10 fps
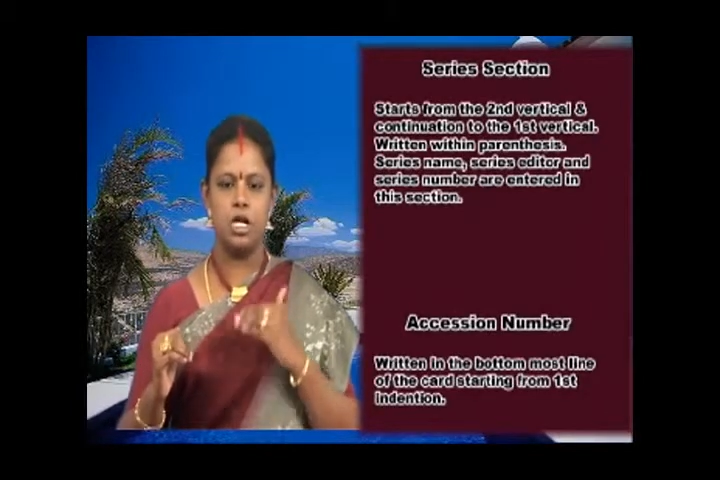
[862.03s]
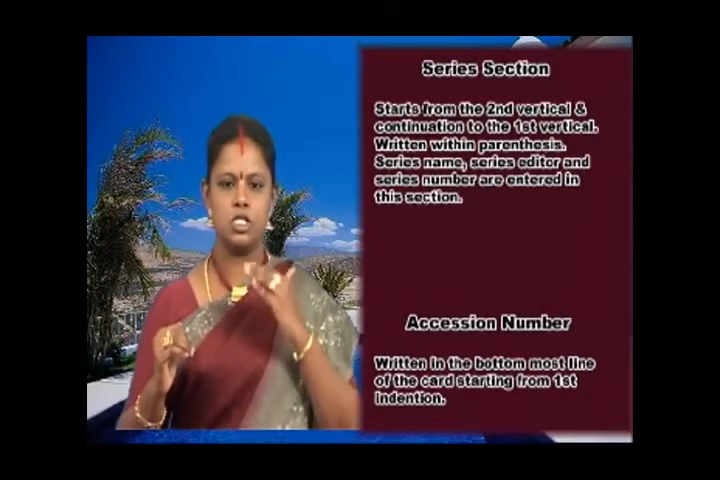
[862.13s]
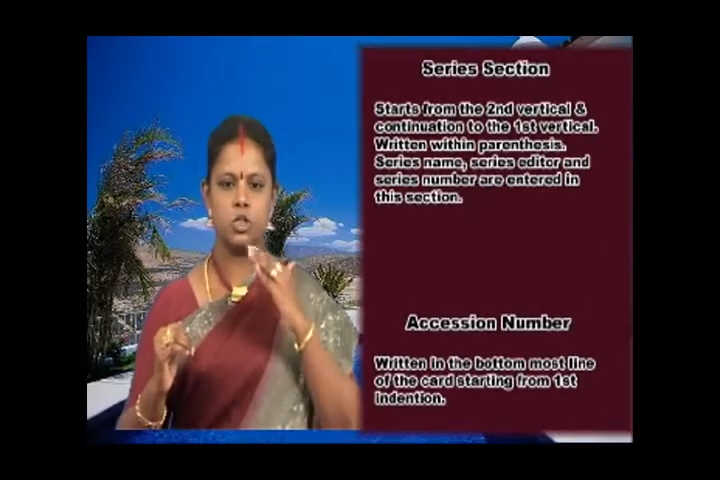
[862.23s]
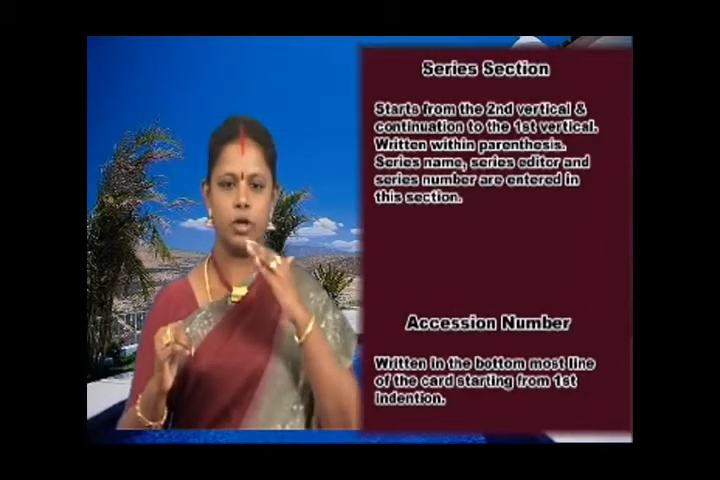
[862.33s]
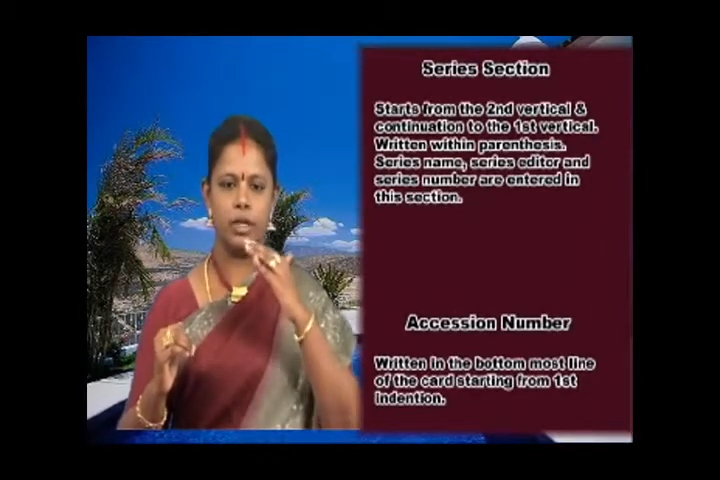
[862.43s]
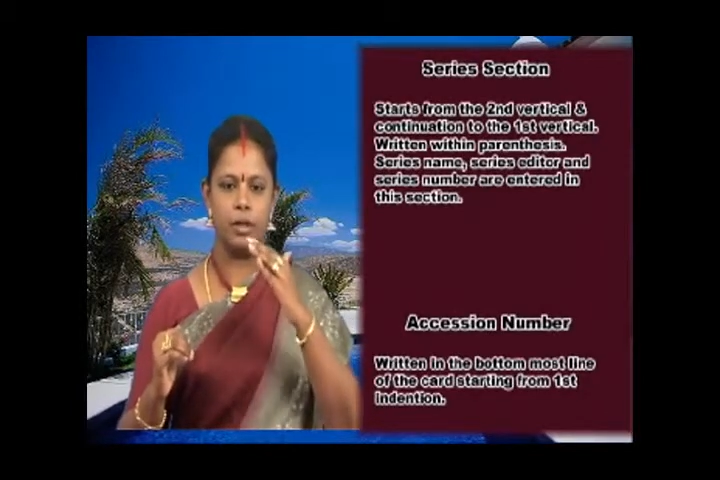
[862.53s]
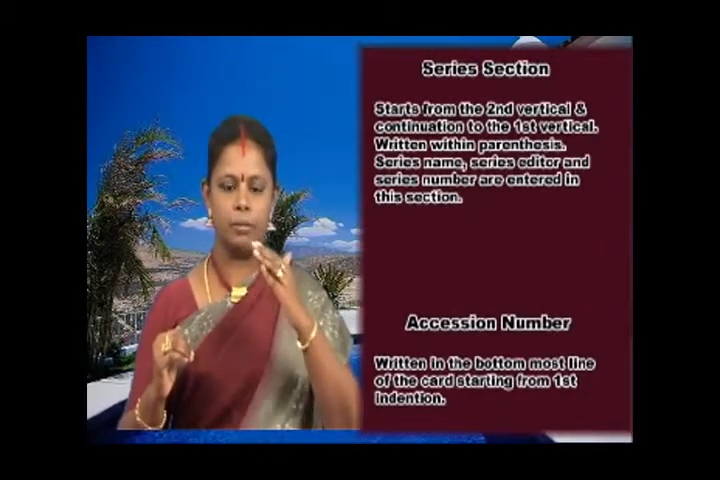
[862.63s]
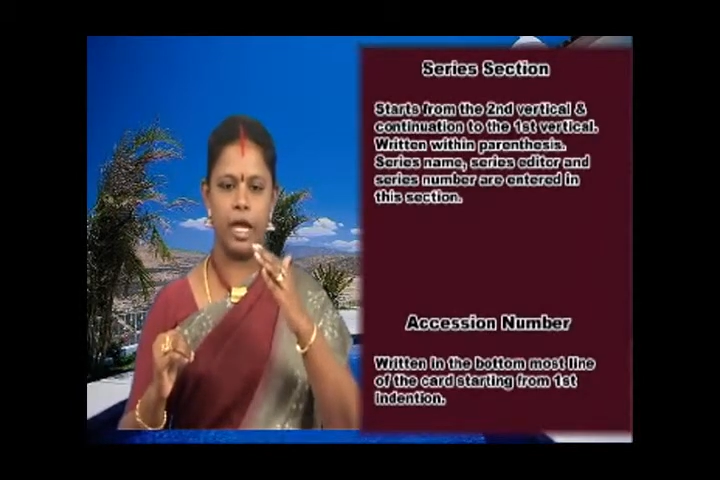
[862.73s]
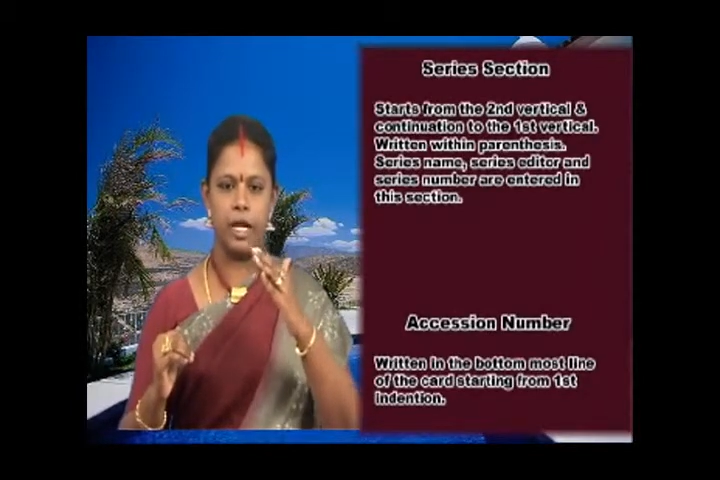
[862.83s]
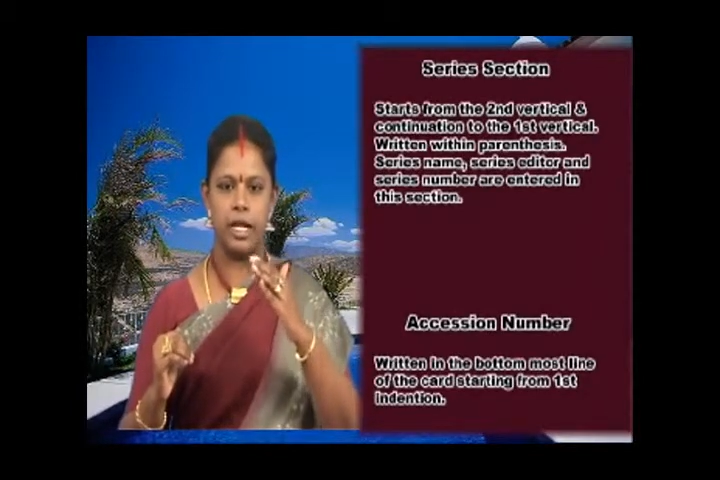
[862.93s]
So in the
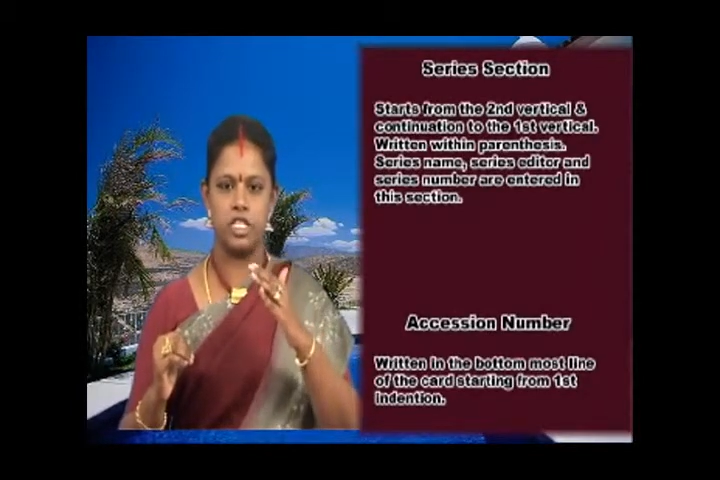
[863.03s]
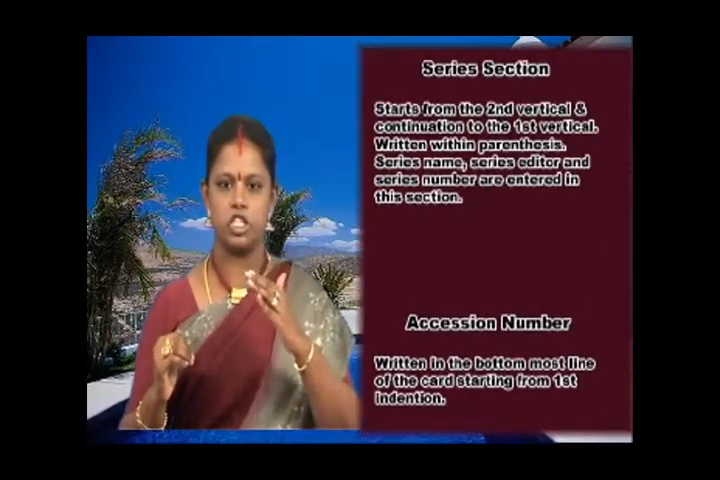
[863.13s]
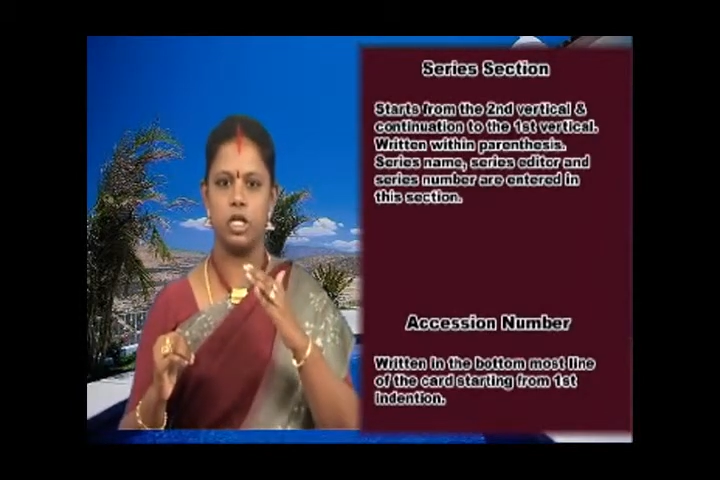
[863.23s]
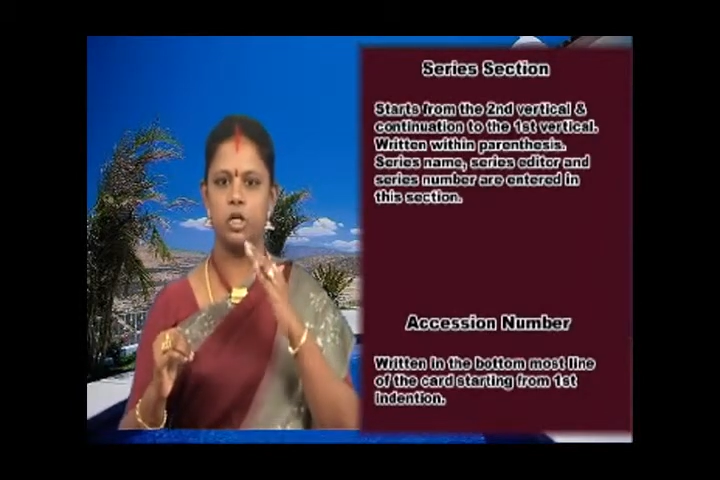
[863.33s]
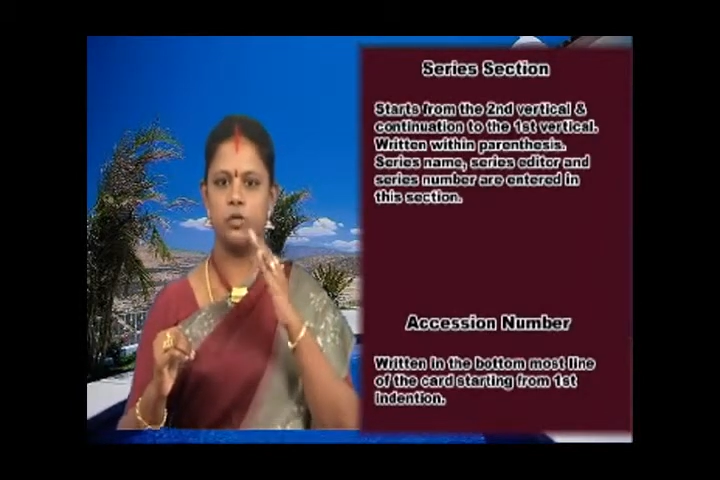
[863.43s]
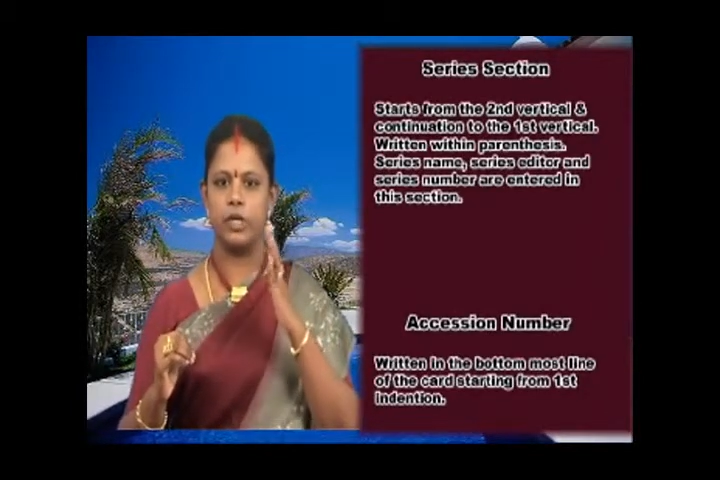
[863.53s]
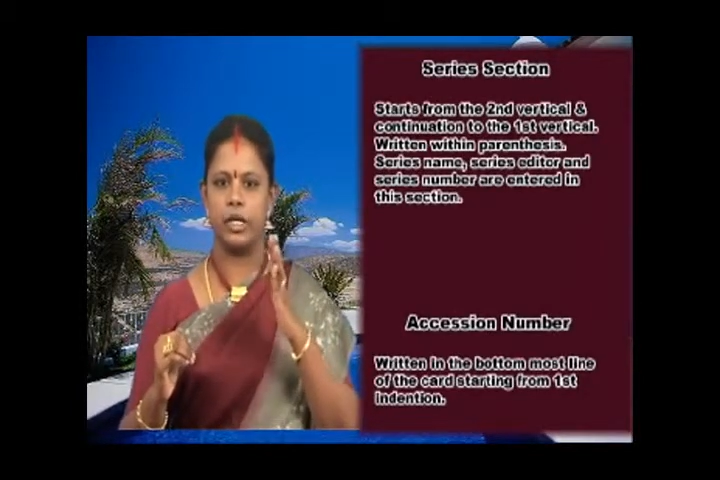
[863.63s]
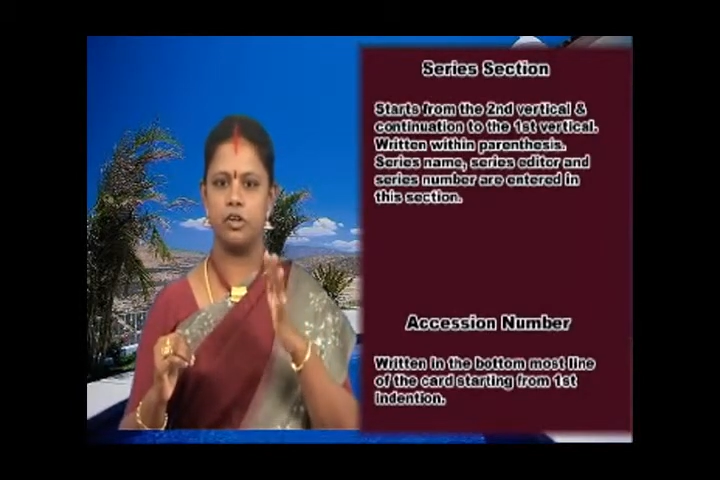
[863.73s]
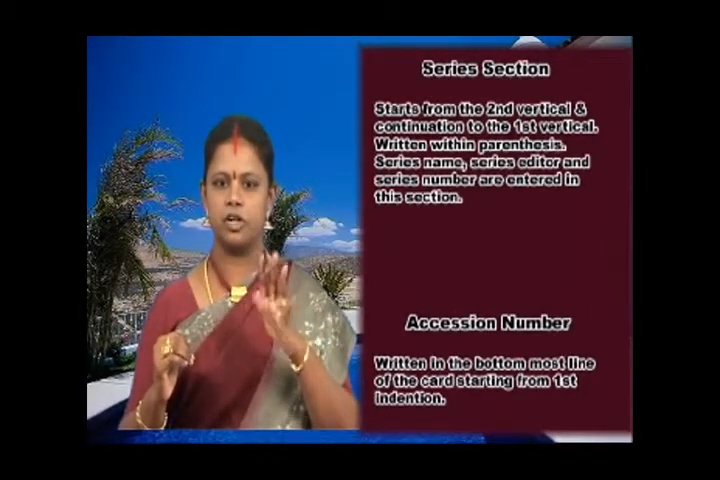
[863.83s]
main entry we can